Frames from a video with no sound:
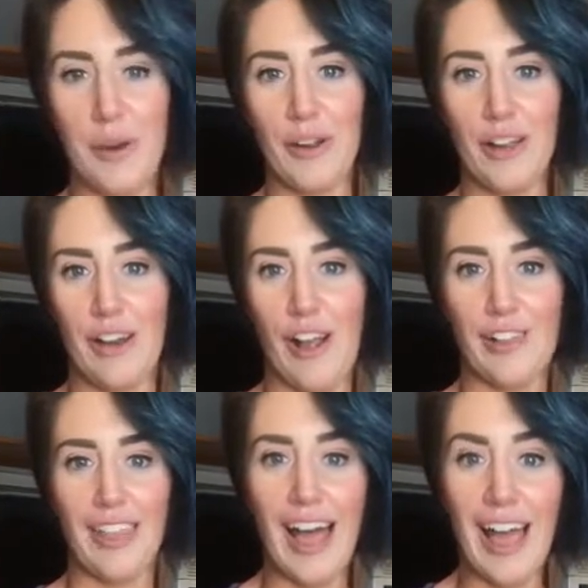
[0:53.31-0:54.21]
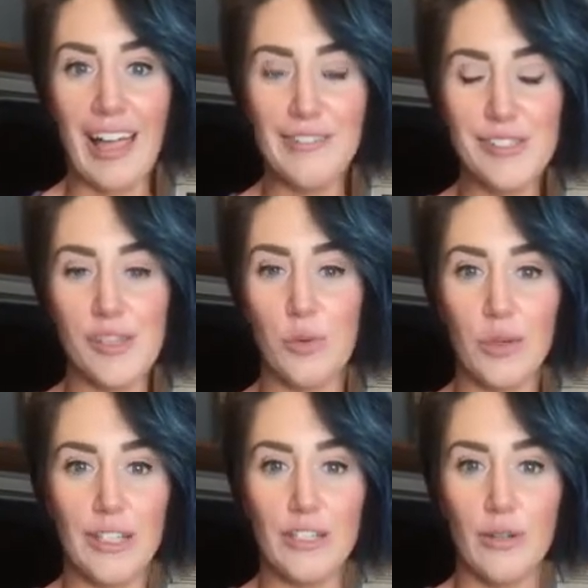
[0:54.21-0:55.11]
butter in our lives, so
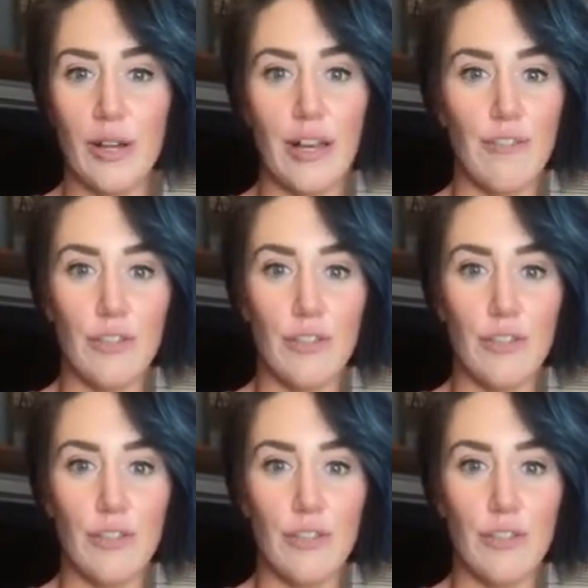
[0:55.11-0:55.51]
we do it.